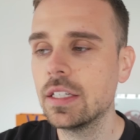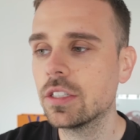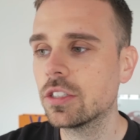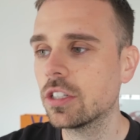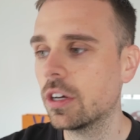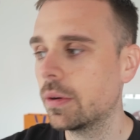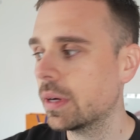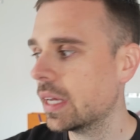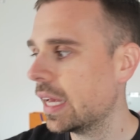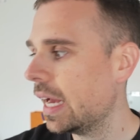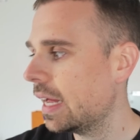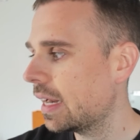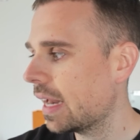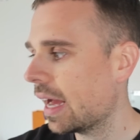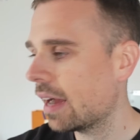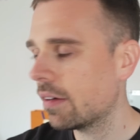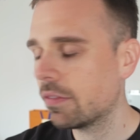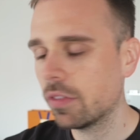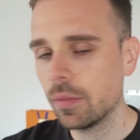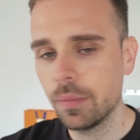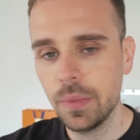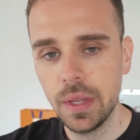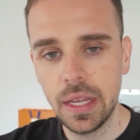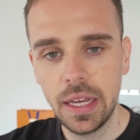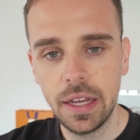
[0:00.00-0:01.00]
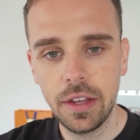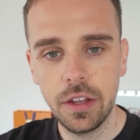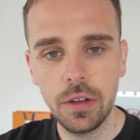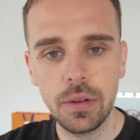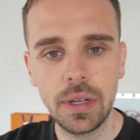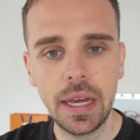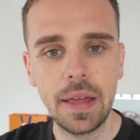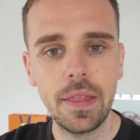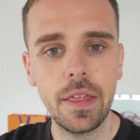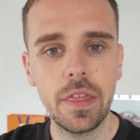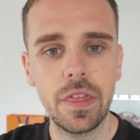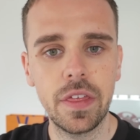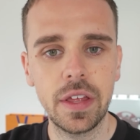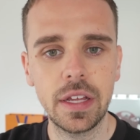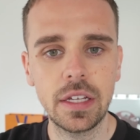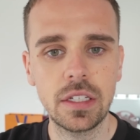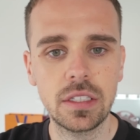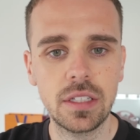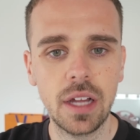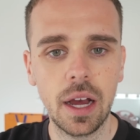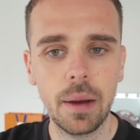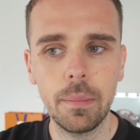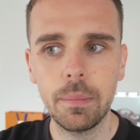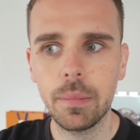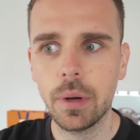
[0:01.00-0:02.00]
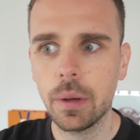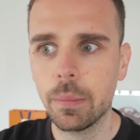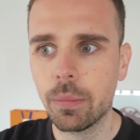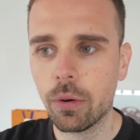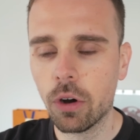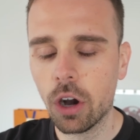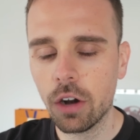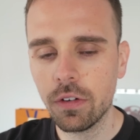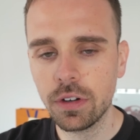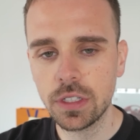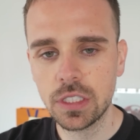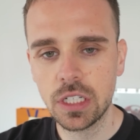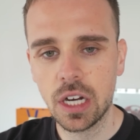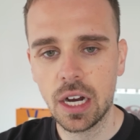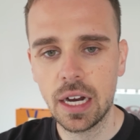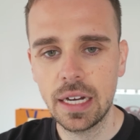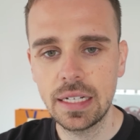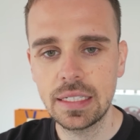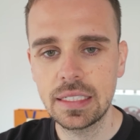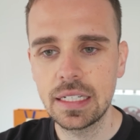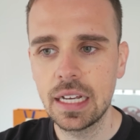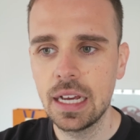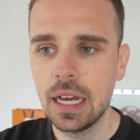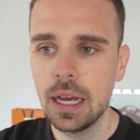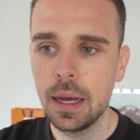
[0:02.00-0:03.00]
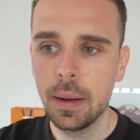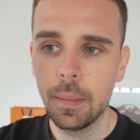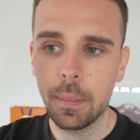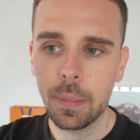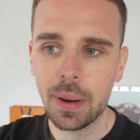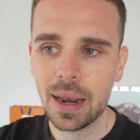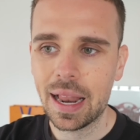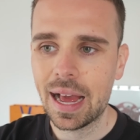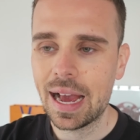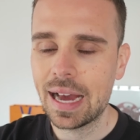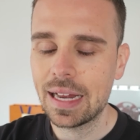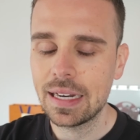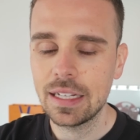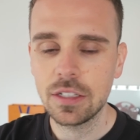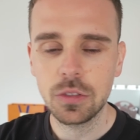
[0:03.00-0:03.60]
So again, have them near you, get the things done, but prioritize, plan.